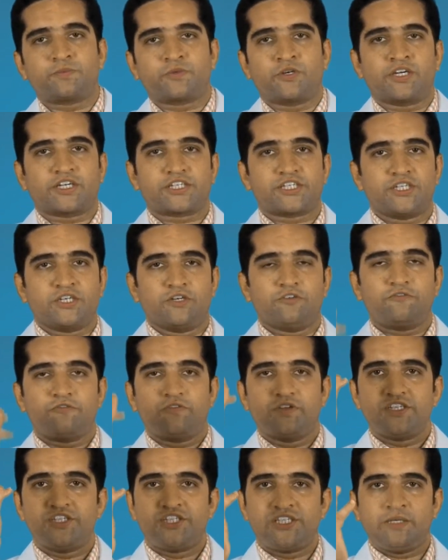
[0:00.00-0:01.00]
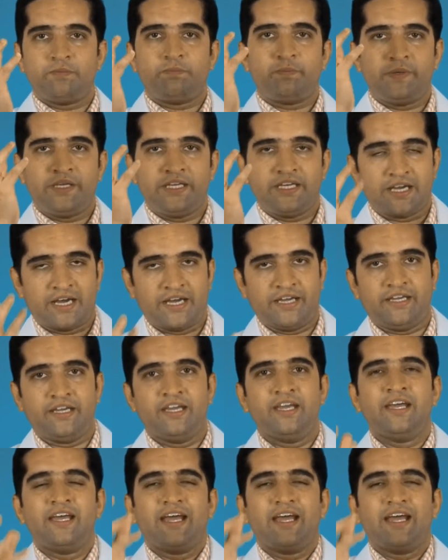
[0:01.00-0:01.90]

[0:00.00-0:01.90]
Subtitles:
production of GPI,